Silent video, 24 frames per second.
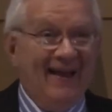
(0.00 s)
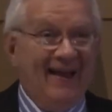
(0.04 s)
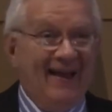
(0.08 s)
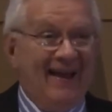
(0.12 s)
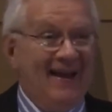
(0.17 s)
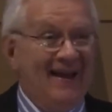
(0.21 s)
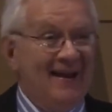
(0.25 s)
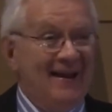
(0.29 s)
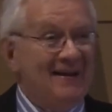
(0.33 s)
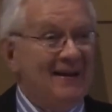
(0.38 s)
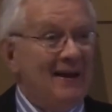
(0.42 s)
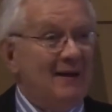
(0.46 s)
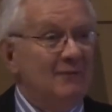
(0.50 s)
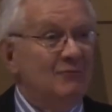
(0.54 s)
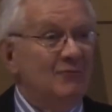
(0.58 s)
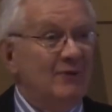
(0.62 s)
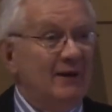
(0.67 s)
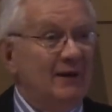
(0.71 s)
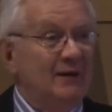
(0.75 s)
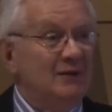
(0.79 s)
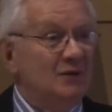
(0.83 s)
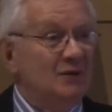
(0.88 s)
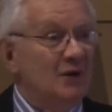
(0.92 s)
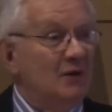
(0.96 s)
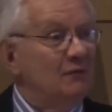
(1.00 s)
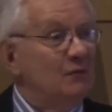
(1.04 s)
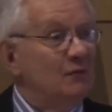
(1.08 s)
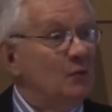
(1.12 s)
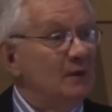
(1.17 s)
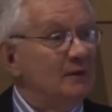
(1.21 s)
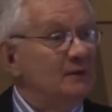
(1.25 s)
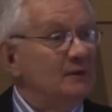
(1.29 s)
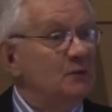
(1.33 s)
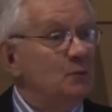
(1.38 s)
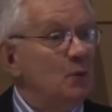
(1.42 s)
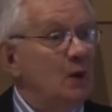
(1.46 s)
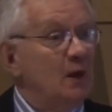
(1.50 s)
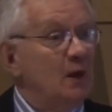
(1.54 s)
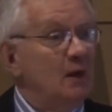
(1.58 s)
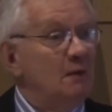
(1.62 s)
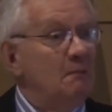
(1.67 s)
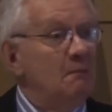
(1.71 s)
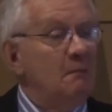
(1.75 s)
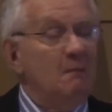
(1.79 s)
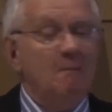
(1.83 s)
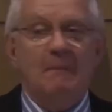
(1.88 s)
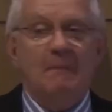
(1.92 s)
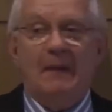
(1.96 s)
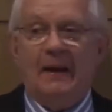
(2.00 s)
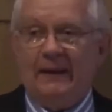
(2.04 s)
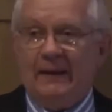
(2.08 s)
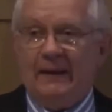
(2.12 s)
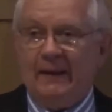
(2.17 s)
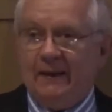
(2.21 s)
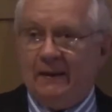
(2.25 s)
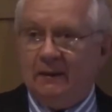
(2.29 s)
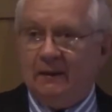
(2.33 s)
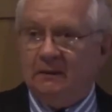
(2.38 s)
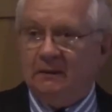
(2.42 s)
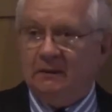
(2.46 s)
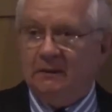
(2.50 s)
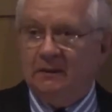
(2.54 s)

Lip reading: and I read Jean-François Bayat,